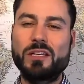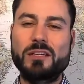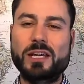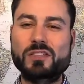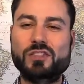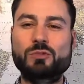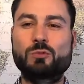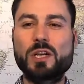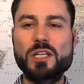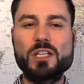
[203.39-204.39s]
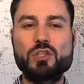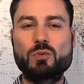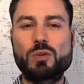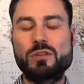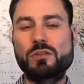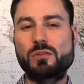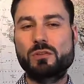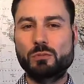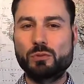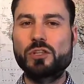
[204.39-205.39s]
Next, run each run
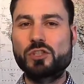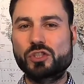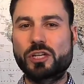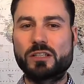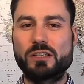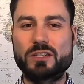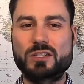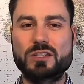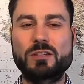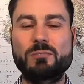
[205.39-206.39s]
through this checklist.